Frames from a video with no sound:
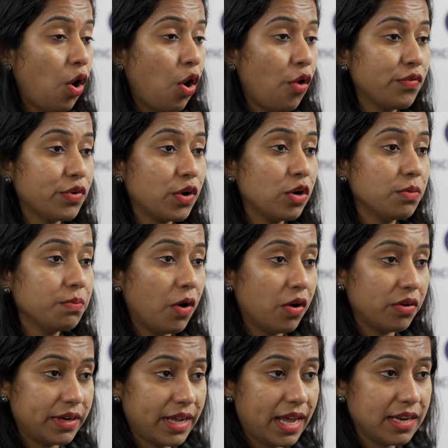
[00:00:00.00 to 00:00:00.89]
overall
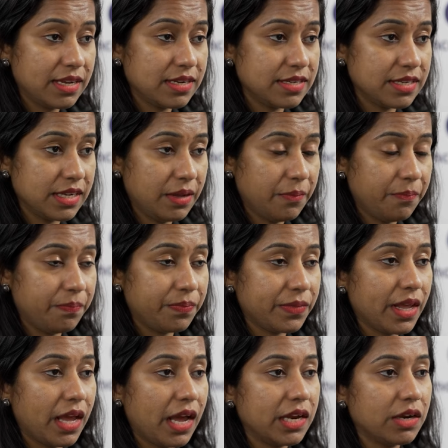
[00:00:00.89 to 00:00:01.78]
mortality,
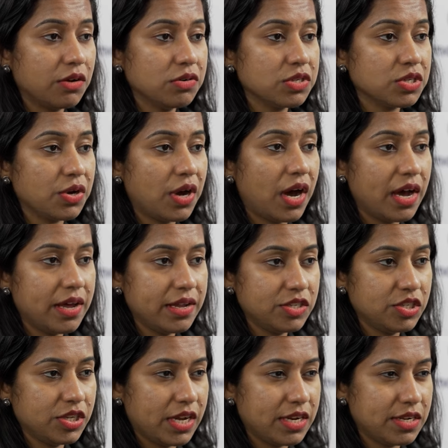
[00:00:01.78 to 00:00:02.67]
and also
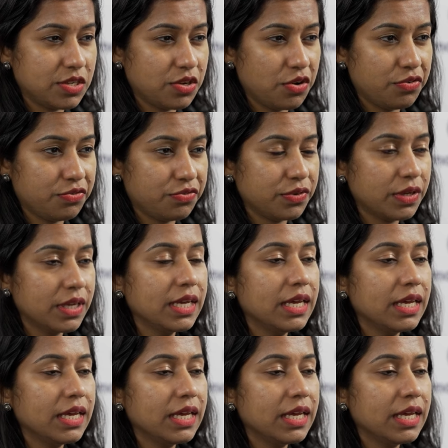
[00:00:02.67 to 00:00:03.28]
higher chance of